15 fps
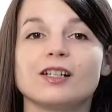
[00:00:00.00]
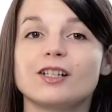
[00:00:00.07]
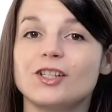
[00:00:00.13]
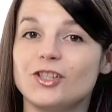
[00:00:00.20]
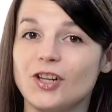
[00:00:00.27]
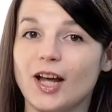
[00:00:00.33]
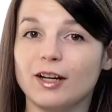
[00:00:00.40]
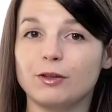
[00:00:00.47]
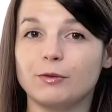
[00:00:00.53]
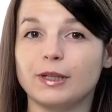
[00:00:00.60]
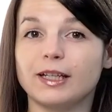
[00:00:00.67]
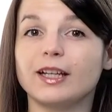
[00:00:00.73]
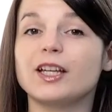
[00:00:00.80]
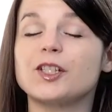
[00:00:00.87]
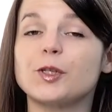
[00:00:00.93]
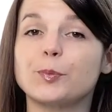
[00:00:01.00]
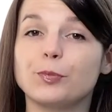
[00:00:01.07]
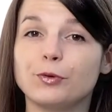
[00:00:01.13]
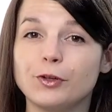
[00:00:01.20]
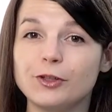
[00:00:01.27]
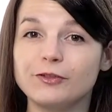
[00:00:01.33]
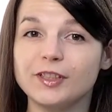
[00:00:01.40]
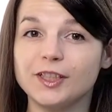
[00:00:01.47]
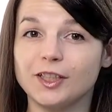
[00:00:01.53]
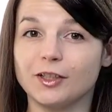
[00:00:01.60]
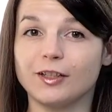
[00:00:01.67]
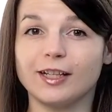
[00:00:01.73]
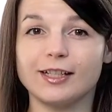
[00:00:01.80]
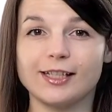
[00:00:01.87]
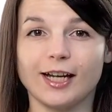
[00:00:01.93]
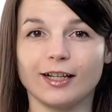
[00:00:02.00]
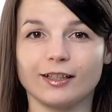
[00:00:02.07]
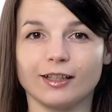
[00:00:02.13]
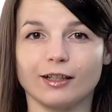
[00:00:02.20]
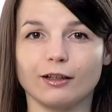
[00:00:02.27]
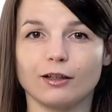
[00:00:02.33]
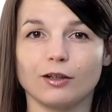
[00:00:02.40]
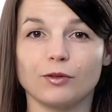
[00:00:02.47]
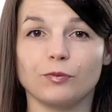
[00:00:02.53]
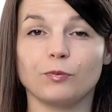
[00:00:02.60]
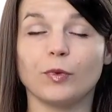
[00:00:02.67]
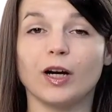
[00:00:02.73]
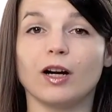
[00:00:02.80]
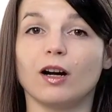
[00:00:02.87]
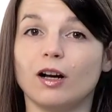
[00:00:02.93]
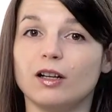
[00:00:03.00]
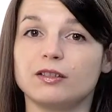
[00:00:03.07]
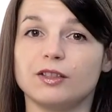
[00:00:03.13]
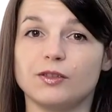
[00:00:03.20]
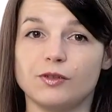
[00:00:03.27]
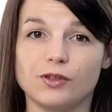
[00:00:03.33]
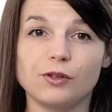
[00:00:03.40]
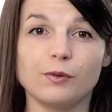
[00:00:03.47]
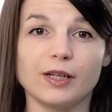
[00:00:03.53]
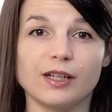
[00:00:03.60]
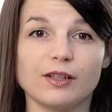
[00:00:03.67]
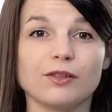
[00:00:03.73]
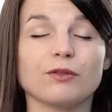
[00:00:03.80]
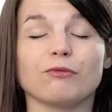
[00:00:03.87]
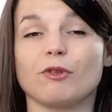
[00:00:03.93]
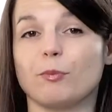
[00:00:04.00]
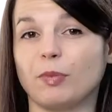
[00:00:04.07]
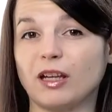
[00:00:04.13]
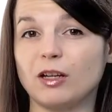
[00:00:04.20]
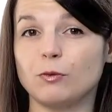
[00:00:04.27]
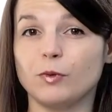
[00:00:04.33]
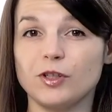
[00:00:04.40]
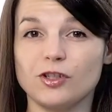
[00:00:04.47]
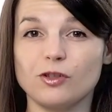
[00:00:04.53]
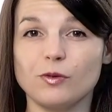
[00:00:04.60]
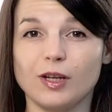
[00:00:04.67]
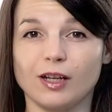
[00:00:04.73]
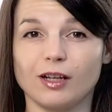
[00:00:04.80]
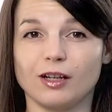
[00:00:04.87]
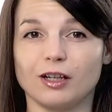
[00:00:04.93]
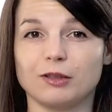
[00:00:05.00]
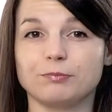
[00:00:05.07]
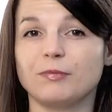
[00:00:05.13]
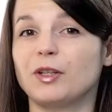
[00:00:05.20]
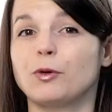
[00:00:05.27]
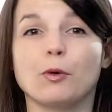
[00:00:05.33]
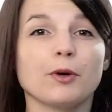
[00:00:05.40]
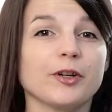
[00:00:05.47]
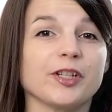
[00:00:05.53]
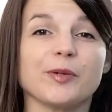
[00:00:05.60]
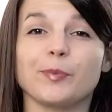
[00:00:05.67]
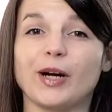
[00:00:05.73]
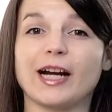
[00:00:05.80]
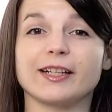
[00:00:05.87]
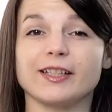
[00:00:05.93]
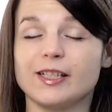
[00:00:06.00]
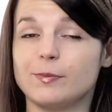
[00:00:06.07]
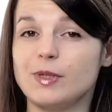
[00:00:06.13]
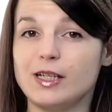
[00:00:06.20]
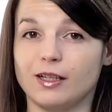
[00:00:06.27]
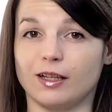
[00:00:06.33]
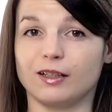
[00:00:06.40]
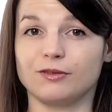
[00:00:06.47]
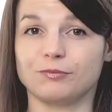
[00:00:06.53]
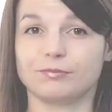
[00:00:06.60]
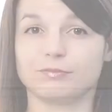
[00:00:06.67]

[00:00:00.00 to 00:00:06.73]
Shadowing is a proven learning technique where all you do is repeat what you hear in order to practice speaking.